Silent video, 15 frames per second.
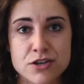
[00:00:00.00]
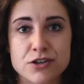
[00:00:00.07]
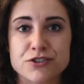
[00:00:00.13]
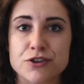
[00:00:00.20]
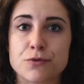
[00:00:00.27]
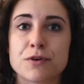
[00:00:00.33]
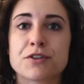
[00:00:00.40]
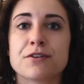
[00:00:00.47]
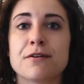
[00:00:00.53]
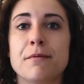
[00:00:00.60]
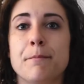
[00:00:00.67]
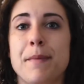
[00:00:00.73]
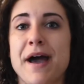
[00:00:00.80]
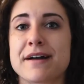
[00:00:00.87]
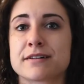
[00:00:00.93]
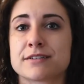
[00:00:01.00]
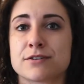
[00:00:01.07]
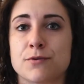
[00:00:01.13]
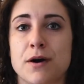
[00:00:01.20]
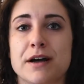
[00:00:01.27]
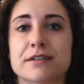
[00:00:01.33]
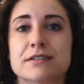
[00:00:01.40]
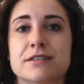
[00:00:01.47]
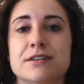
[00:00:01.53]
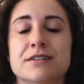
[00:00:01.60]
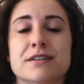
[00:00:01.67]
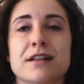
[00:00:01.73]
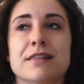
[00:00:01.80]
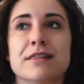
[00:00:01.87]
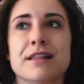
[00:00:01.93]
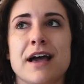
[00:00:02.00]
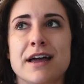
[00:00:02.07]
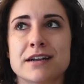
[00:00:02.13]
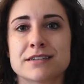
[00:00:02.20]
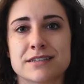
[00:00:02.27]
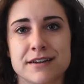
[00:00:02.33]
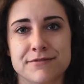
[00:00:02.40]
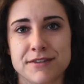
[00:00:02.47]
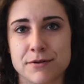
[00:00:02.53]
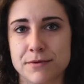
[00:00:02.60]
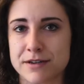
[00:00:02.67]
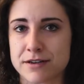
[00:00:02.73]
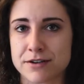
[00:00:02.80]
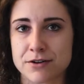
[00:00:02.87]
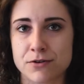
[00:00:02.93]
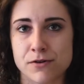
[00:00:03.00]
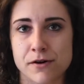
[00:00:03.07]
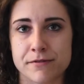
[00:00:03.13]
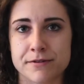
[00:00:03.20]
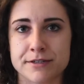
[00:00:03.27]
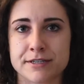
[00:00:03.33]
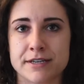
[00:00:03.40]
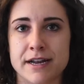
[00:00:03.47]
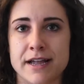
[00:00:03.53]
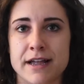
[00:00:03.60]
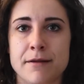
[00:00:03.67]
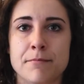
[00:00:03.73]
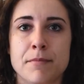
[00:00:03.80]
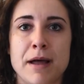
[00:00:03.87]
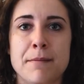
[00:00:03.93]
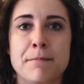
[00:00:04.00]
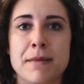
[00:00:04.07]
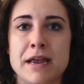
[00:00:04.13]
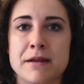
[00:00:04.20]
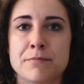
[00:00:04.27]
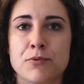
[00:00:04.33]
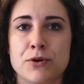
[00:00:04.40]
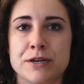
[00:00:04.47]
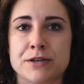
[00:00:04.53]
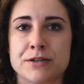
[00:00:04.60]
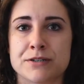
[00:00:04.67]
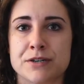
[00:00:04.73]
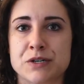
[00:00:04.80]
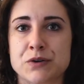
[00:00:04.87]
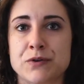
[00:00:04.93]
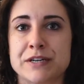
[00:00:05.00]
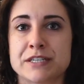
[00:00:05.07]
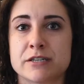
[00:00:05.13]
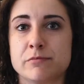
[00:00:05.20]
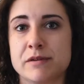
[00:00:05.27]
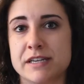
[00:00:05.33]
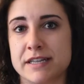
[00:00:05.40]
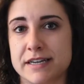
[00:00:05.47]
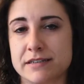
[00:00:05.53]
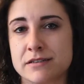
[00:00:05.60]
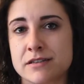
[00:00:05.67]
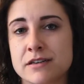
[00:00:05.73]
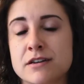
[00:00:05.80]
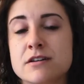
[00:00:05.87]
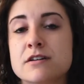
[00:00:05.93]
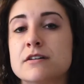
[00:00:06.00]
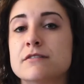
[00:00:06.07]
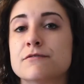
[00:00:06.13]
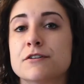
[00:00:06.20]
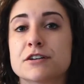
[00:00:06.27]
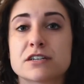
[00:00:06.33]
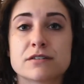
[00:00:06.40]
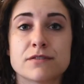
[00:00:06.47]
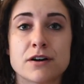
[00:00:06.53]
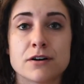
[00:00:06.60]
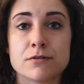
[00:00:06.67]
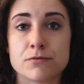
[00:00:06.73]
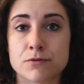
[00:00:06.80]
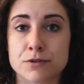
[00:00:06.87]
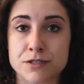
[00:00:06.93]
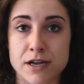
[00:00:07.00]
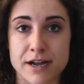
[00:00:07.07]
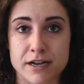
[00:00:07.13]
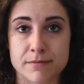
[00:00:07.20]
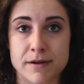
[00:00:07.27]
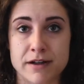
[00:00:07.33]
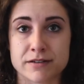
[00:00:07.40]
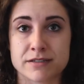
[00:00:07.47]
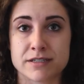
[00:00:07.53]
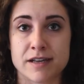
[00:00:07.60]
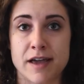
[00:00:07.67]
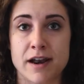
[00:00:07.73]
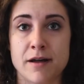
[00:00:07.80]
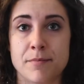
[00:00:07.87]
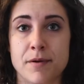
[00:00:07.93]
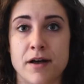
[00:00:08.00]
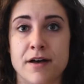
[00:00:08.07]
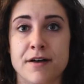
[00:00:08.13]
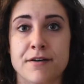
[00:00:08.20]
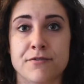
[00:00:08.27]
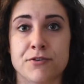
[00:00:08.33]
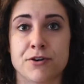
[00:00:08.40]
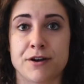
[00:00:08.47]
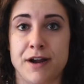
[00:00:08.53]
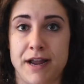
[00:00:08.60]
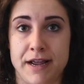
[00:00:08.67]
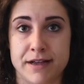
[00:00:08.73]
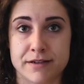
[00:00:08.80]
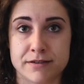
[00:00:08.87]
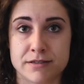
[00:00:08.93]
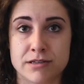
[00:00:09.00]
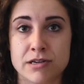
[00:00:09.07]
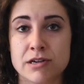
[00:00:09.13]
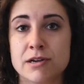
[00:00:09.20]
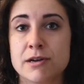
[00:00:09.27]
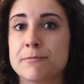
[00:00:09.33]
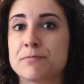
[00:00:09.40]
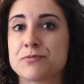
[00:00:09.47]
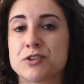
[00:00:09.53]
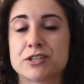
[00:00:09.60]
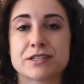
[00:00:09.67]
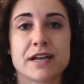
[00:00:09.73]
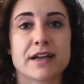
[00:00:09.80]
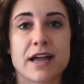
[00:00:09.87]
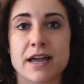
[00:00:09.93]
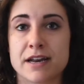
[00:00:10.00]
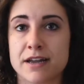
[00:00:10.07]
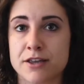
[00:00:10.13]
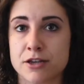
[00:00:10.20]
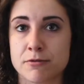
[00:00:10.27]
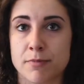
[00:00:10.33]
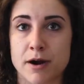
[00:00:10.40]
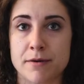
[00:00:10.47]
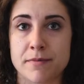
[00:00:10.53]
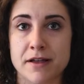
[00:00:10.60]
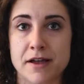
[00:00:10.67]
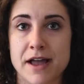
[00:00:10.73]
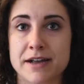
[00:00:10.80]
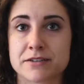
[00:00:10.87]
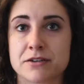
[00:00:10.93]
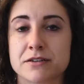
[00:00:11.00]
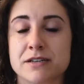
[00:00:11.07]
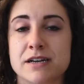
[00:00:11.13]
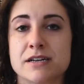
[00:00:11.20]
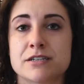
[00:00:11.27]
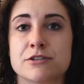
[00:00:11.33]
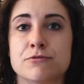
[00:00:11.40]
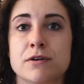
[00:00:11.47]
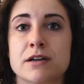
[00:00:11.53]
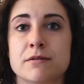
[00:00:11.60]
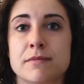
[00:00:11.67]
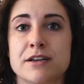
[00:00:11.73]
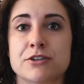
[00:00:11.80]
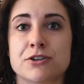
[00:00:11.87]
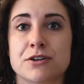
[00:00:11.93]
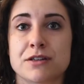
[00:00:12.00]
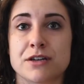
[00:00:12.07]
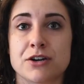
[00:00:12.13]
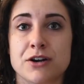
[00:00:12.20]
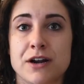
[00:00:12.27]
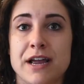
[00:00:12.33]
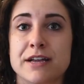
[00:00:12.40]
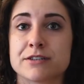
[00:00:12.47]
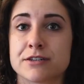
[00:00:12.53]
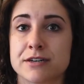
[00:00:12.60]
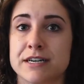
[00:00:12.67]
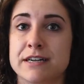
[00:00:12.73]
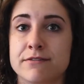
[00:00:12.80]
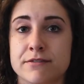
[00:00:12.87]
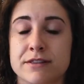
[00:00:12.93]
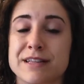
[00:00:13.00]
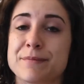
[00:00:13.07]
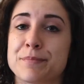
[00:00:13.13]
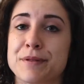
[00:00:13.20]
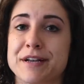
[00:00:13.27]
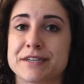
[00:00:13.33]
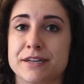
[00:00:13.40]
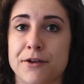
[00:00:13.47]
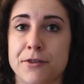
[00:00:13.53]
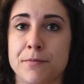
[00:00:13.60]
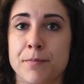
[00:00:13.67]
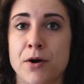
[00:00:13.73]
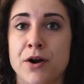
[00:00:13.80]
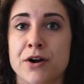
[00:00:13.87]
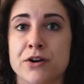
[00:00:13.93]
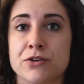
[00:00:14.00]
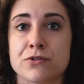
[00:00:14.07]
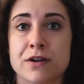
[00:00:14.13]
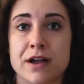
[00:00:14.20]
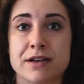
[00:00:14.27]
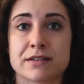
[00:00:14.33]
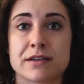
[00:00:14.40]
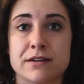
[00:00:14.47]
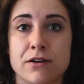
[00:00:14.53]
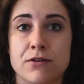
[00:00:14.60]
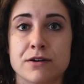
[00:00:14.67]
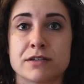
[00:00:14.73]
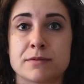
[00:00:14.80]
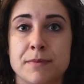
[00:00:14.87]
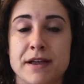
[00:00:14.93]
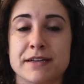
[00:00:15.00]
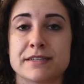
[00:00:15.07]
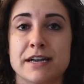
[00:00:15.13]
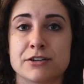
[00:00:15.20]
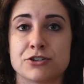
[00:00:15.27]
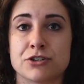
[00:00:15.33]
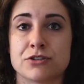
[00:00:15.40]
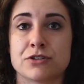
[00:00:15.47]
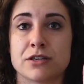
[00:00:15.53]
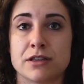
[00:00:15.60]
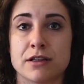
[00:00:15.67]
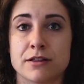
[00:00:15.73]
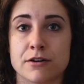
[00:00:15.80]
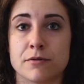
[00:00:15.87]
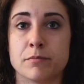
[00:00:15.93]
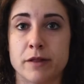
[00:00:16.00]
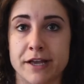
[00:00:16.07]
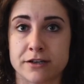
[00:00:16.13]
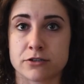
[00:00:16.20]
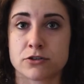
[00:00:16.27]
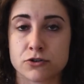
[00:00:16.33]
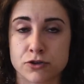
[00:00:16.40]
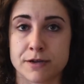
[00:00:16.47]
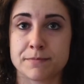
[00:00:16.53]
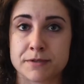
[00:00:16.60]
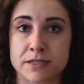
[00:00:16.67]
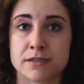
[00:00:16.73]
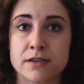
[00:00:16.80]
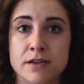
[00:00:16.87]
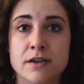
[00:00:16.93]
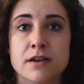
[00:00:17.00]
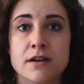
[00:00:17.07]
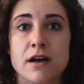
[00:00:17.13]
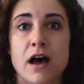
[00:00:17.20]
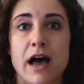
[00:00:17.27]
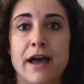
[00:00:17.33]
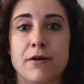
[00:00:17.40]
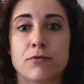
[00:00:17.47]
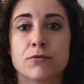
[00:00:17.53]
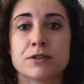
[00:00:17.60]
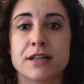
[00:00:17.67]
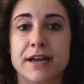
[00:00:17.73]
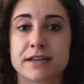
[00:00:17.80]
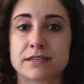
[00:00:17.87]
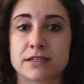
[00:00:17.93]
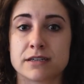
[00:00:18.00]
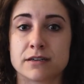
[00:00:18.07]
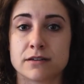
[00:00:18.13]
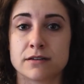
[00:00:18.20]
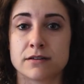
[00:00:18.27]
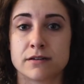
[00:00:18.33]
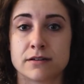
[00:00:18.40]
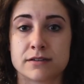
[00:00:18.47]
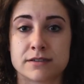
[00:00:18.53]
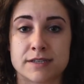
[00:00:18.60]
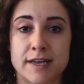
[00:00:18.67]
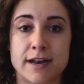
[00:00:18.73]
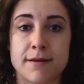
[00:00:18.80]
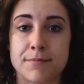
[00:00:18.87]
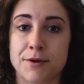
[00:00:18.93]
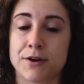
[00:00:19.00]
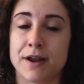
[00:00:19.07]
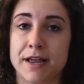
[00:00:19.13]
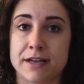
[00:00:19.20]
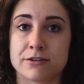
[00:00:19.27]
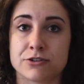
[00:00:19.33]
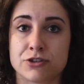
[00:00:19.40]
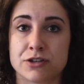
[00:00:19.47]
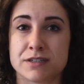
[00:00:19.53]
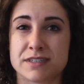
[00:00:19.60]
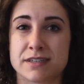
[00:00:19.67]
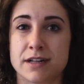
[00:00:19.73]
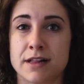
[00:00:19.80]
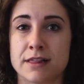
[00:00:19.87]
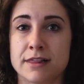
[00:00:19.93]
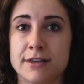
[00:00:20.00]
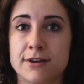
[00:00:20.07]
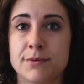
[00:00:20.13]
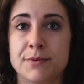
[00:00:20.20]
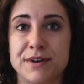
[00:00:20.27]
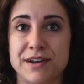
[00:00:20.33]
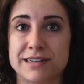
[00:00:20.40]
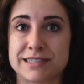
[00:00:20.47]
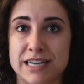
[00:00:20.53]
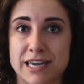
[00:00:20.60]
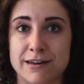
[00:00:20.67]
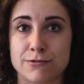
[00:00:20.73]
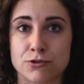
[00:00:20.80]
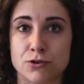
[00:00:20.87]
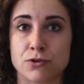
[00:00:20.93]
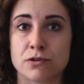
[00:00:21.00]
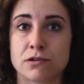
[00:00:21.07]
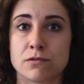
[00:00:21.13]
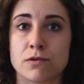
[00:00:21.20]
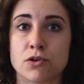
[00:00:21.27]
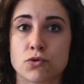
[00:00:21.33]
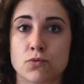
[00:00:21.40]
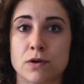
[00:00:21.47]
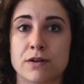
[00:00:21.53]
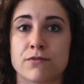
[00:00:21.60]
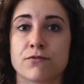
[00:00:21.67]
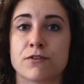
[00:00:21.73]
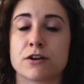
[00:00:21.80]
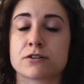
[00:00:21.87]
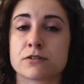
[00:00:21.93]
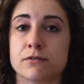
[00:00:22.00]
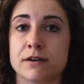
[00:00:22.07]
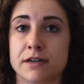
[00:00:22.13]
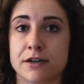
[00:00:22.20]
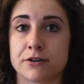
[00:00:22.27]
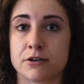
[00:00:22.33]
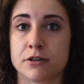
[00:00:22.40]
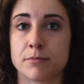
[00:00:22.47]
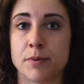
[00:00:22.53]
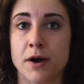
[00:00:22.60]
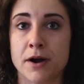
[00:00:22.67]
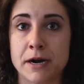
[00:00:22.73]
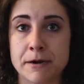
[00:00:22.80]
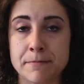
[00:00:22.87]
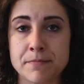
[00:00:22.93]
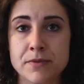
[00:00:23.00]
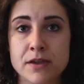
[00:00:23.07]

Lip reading: So with your back squats, there's a lot of stuff that we could go over today. My main pointers are going to be this. First of all, we'll talk about setup of your hands. Just like any other barbell exercise, you want to make sure that your hands are evenly placed on the bar. You guys can always pay attention to the little blank strips. I would like to set up your hands just a little bit outside of shoulder width when first going under the bar.